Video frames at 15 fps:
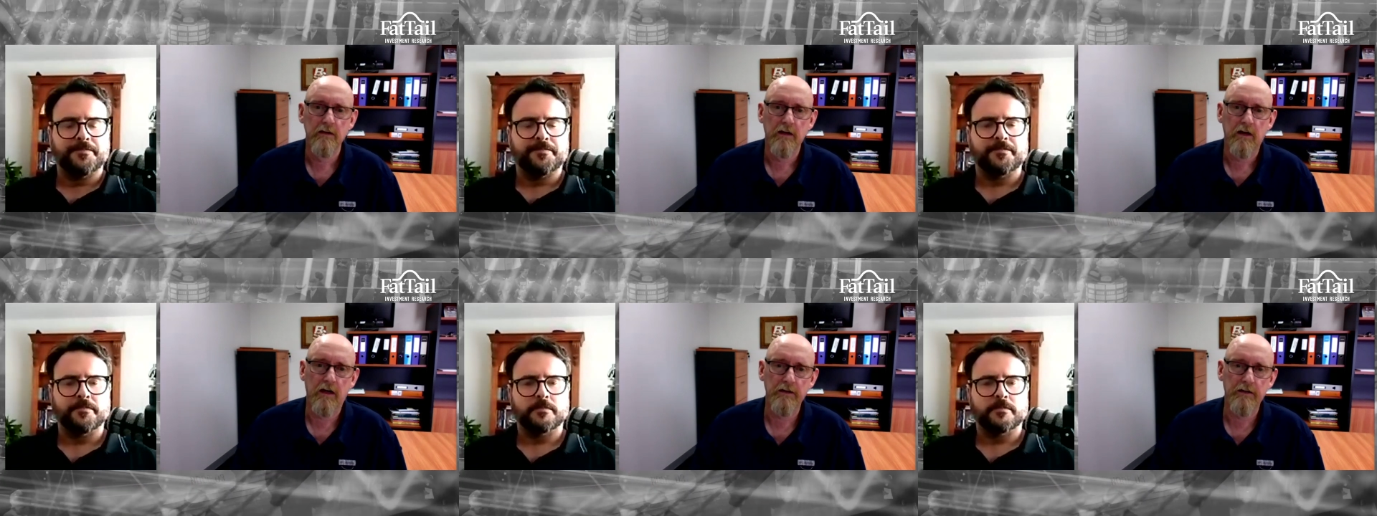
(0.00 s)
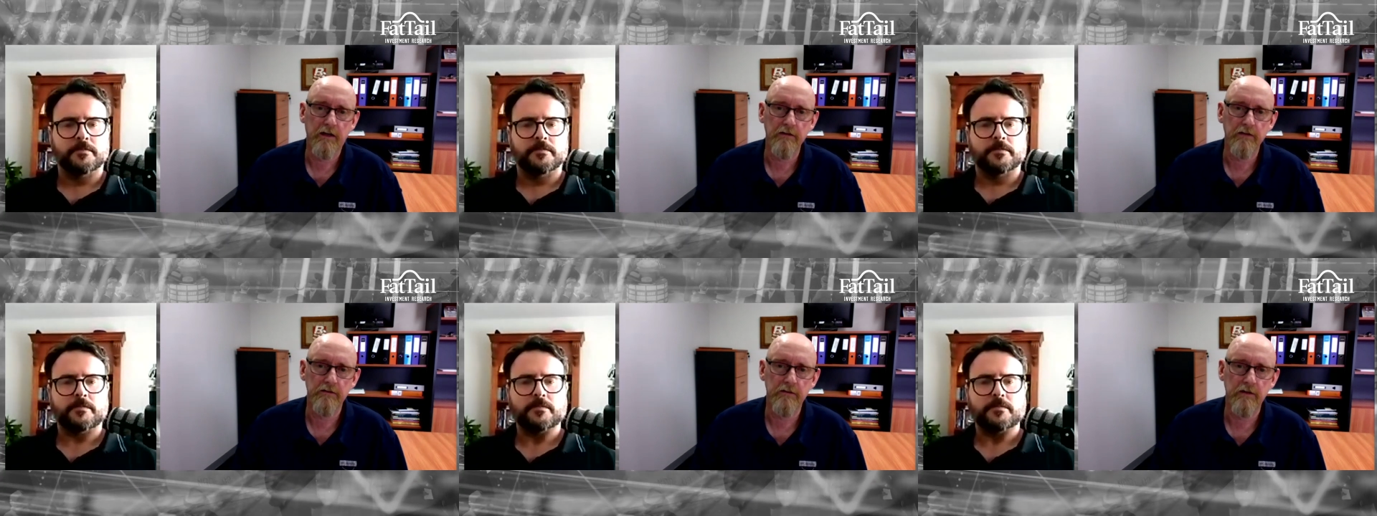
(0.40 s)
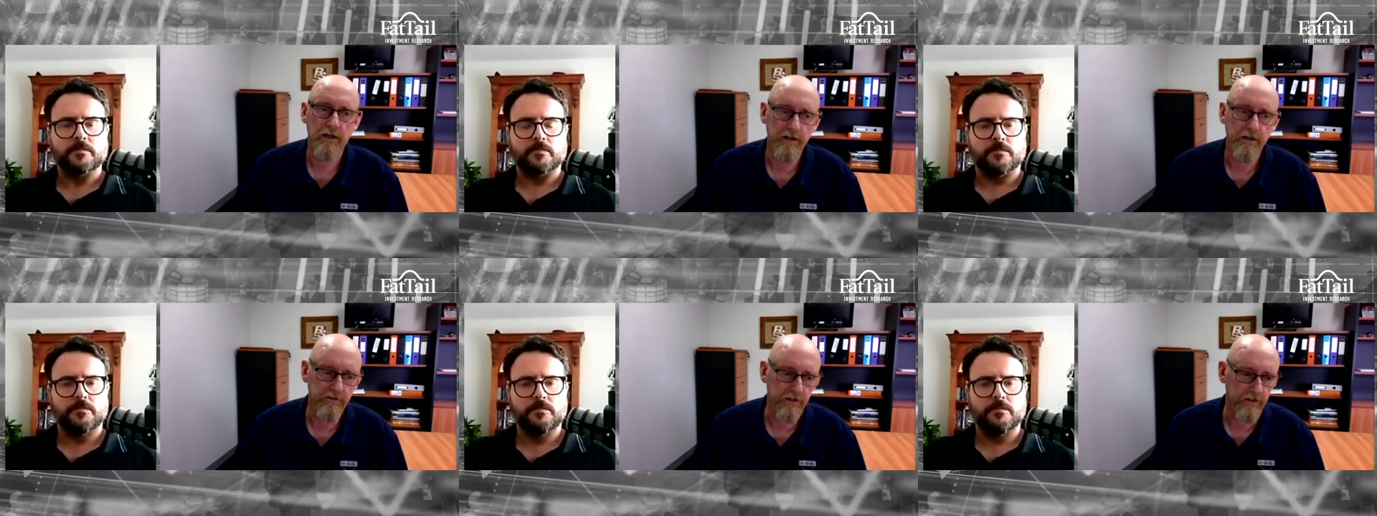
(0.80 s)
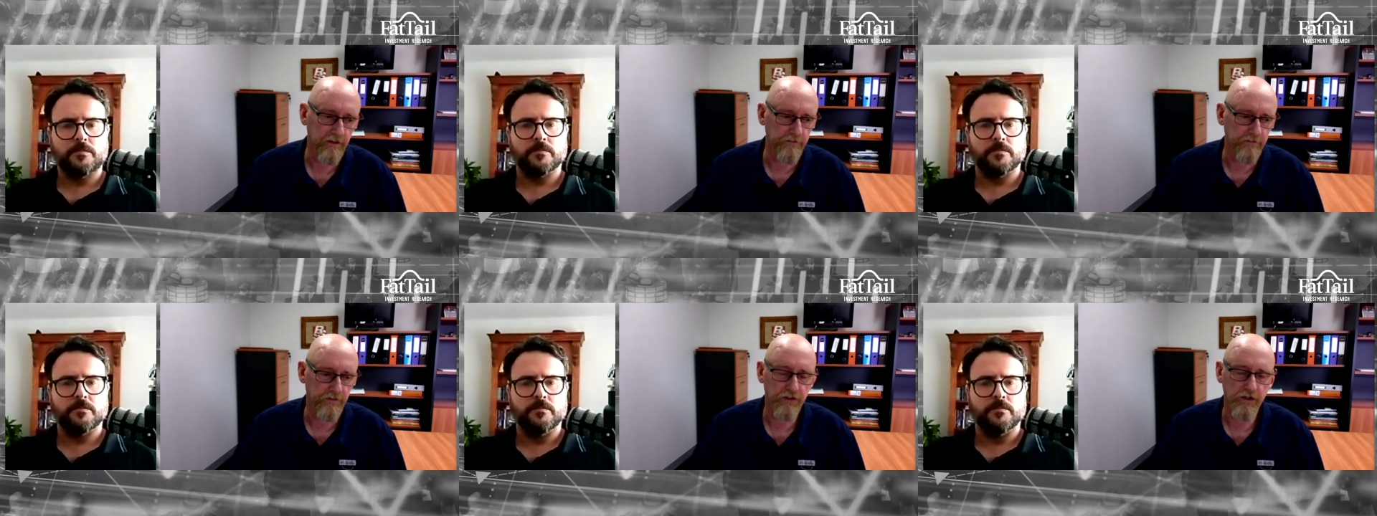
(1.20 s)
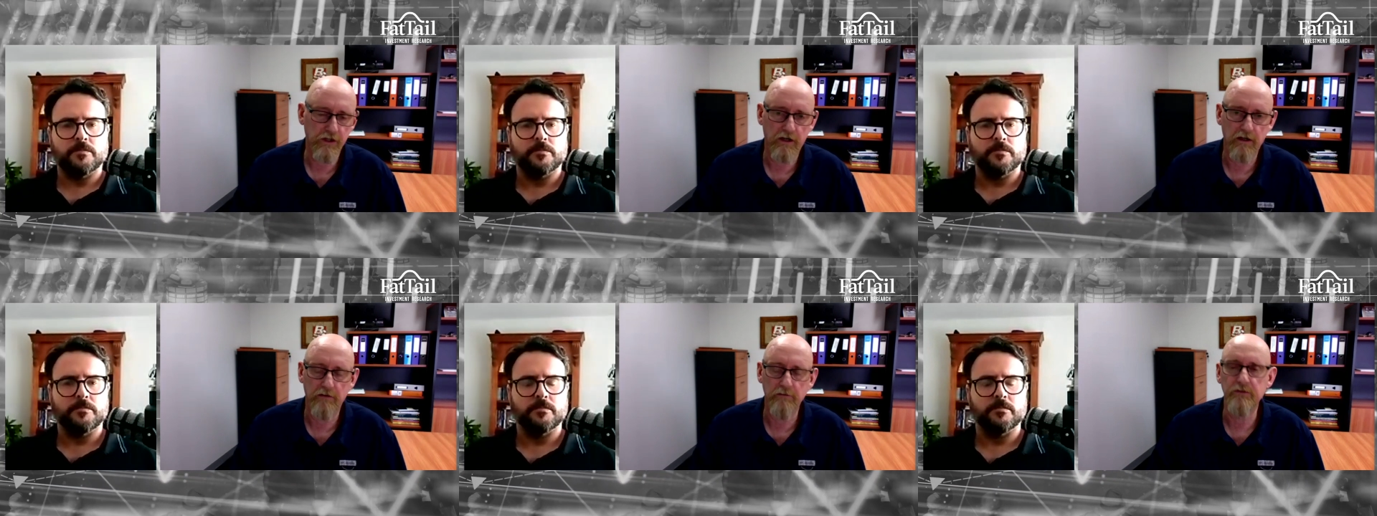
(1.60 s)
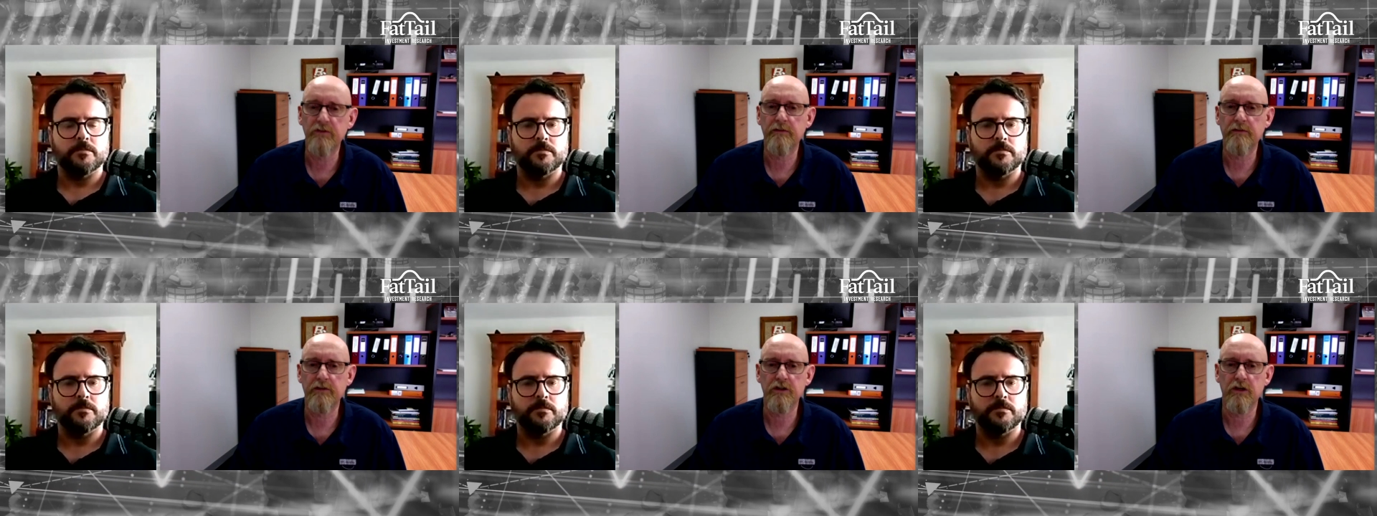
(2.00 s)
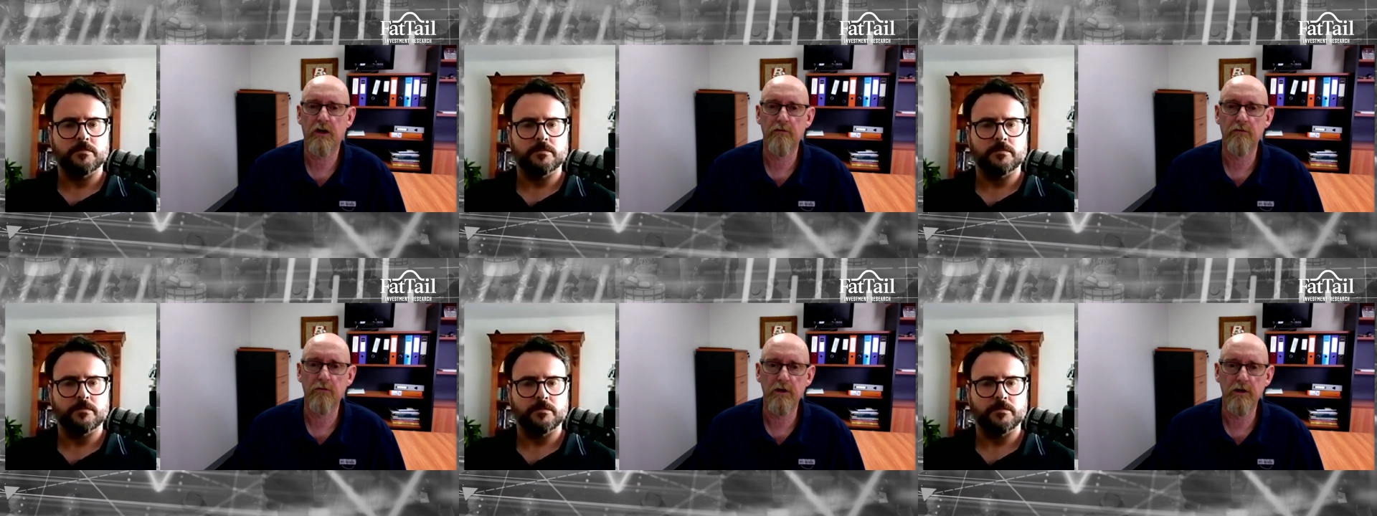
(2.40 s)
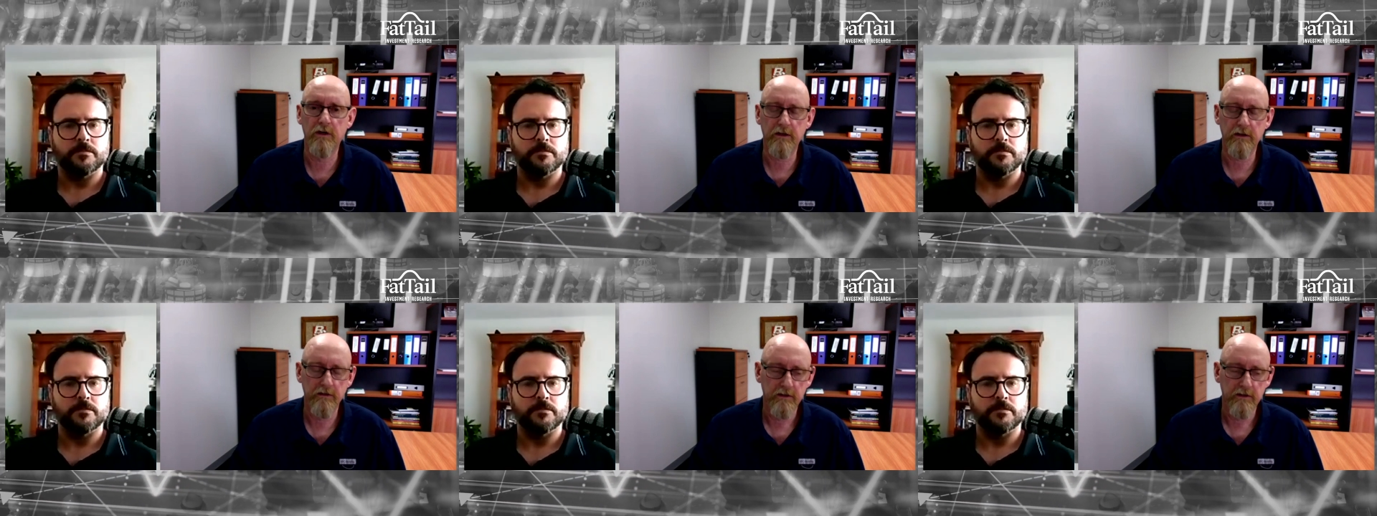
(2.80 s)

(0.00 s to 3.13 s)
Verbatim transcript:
Speaker 1: I don't, I don't think I was a shy, I was ever shy of work.